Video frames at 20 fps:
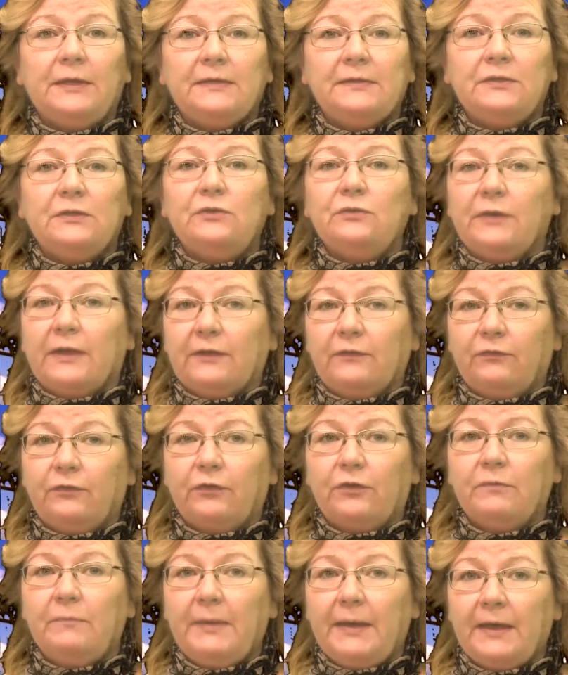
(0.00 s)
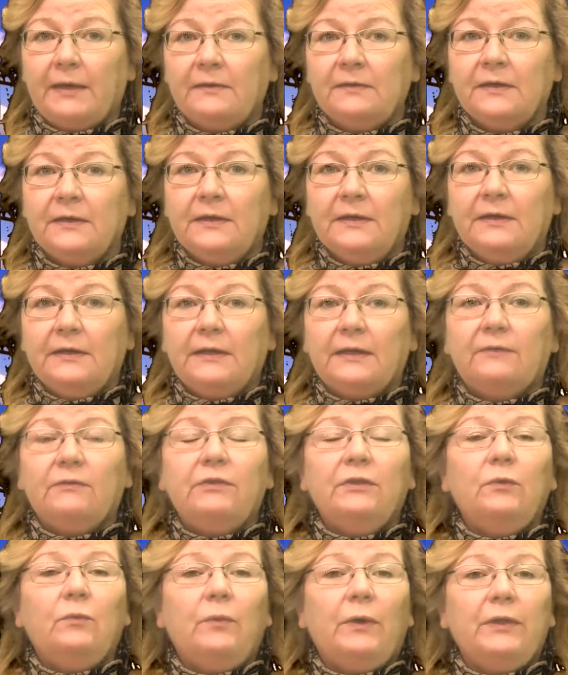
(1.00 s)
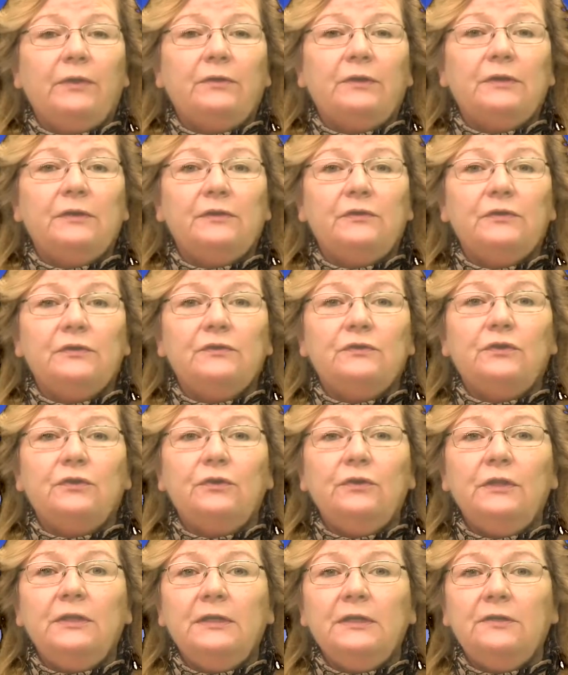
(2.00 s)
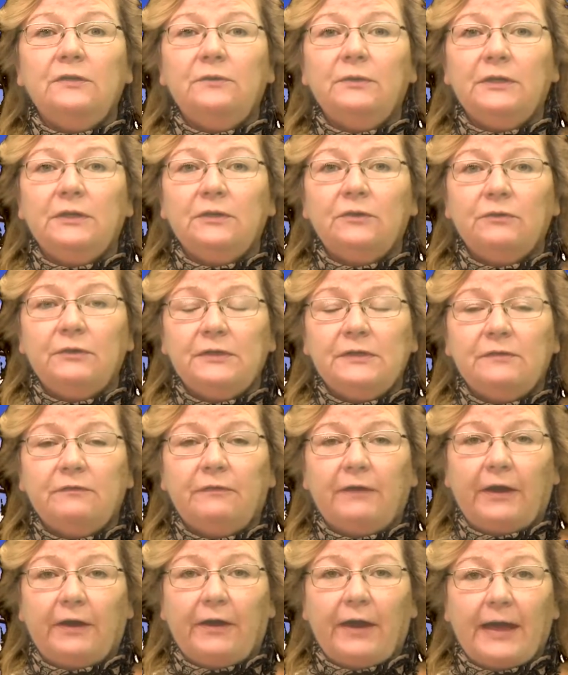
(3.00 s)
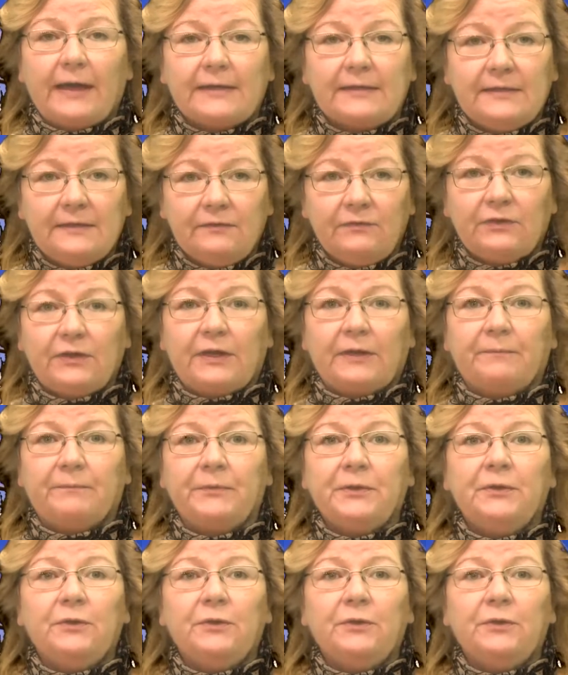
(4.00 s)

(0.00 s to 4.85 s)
to transfer command, given that weather conditions could lead to increased fire activity.